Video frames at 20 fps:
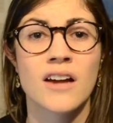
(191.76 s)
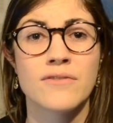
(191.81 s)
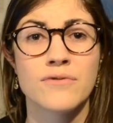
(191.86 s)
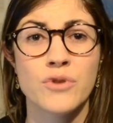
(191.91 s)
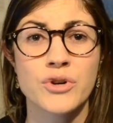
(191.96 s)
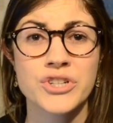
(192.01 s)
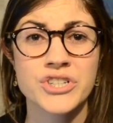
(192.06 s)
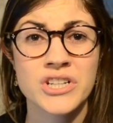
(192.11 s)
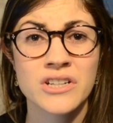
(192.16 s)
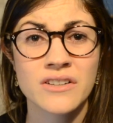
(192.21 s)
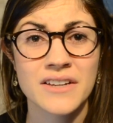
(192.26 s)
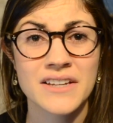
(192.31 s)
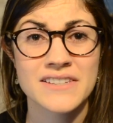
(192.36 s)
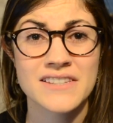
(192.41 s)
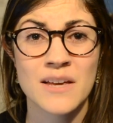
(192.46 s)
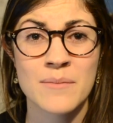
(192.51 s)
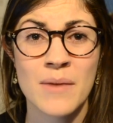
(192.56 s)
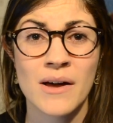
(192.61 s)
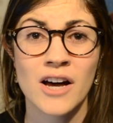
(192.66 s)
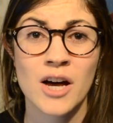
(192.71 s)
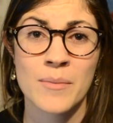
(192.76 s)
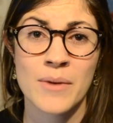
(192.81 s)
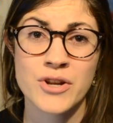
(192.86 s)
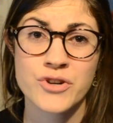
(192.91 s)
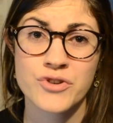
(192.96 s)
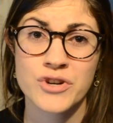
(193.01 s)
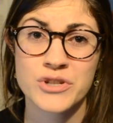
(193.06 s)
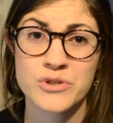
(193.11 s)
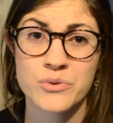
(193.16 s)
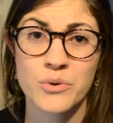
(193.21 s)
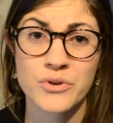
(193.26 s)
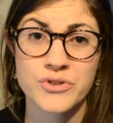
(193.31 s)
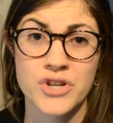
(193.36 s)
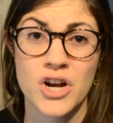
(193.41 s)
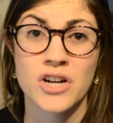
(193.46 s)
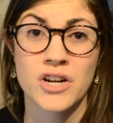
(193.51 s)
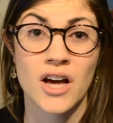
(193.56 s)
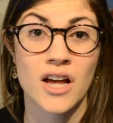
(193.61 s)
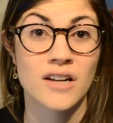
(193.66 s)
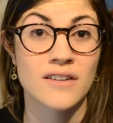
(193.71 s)
Unfortunately, some elementary schools
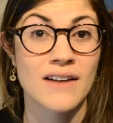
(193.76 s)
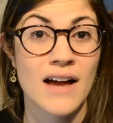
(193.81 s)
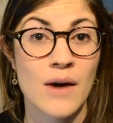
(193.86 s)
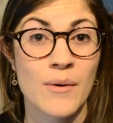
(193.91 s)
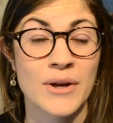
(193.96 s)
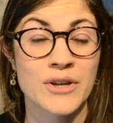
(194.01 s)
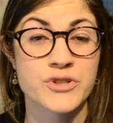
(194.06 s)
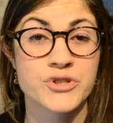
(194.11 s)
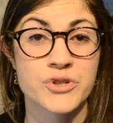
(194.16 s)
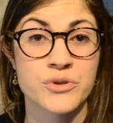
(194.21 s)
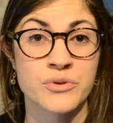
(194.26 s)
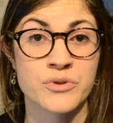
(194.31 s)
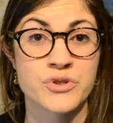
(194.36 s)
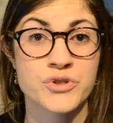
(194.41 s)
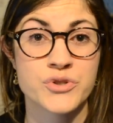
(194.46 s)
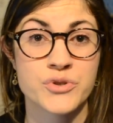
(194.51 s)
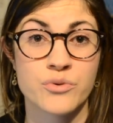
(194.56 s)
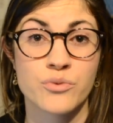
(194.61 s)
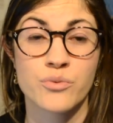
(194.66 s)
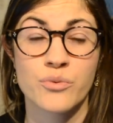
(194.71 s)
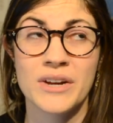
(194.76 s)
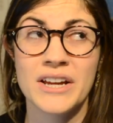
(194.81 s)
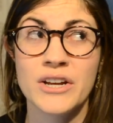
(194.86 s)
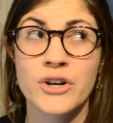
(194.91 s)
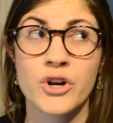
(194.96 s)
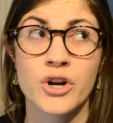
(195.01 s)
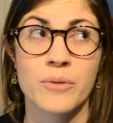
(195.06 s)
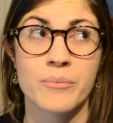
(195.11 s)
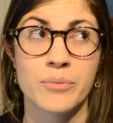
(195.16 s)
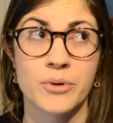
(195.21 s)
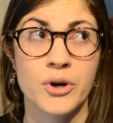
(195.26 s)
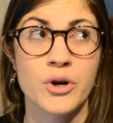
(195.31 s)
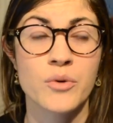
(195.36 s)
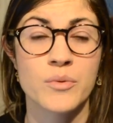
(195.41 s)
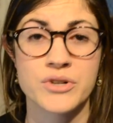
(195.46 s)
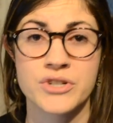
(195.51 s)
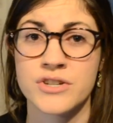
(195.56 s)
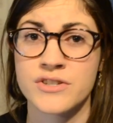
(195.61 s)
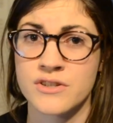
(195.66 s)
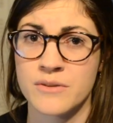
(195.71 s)
are not allowing students to read her
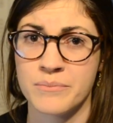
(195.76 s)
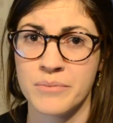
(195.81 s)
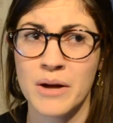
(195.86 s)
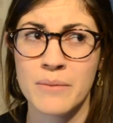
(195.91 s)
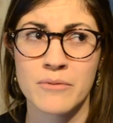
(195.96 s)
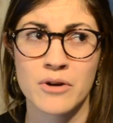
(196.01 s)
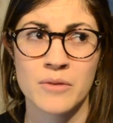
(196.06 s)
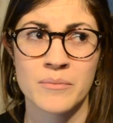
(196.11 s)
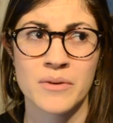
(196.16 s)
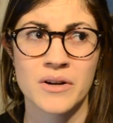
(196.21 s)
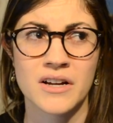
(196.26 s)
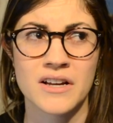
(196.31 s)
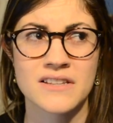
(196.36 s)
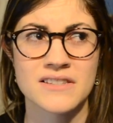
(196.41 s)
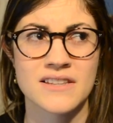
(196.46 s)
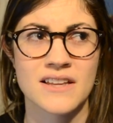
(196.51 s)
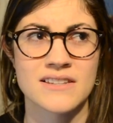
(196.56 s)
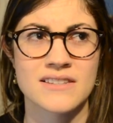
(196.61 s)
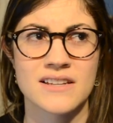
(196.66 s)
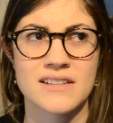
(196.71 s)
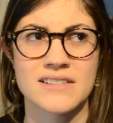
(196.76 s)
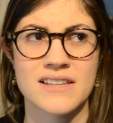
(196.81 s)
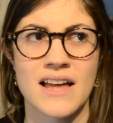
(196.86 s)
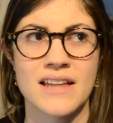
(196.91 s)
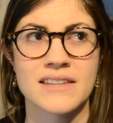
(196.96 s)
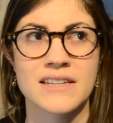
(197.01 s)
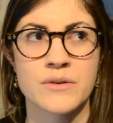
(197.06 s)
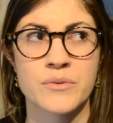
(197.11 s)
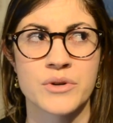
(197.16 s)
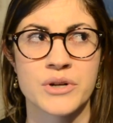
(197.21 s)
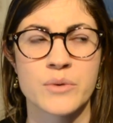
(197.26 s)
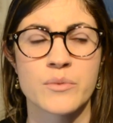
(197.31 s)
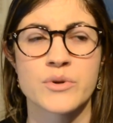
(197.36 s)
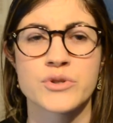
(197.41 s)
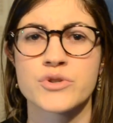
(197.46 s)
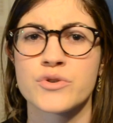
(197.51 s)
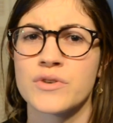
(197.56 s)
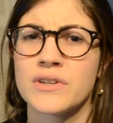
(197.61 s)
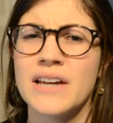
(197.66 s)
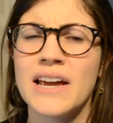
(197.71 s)
book, which is a bummer because that's exactly what it
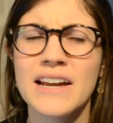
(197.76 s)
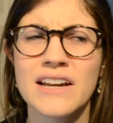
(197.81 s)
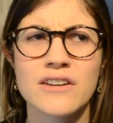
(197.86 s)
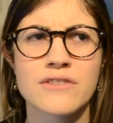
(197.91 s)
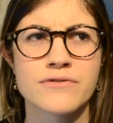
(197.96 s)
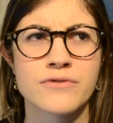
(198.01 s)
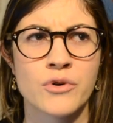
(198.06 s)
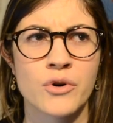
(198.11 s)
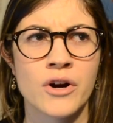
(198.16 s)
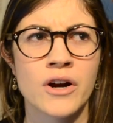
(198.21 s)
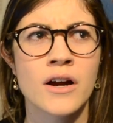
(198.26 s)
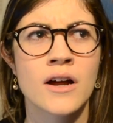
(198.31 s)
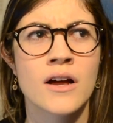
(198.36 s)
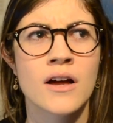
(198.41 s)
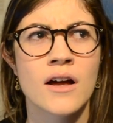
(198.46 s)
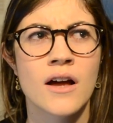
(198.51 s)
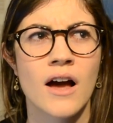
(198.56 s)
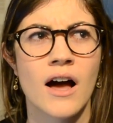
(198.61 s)
was created for.